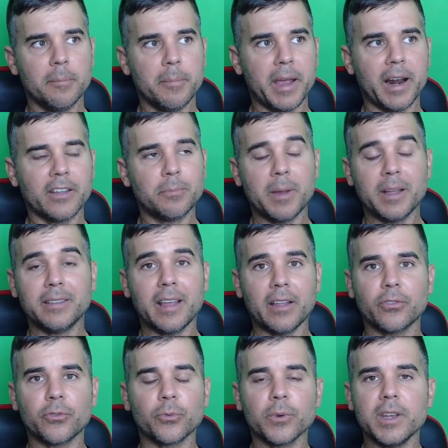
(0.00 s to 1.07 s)
Man, I spent
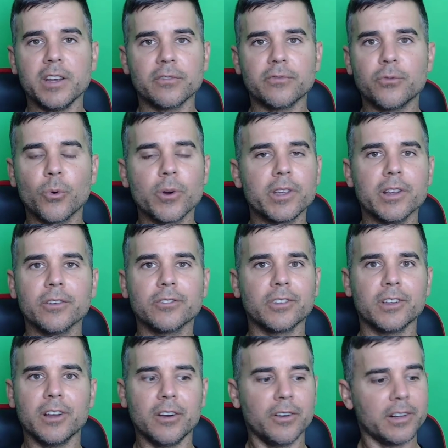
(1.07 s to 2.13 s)
that 3 or 4 years
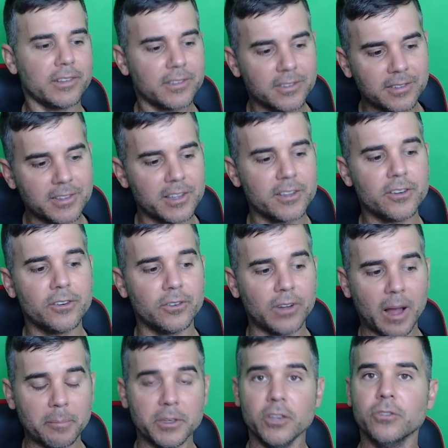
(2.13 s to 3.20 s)
ago, and it's still,
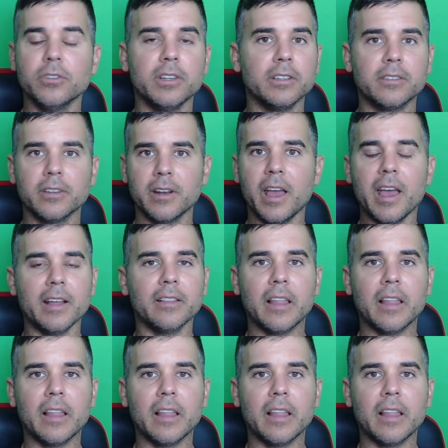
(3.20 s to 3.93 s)
I'm using it today.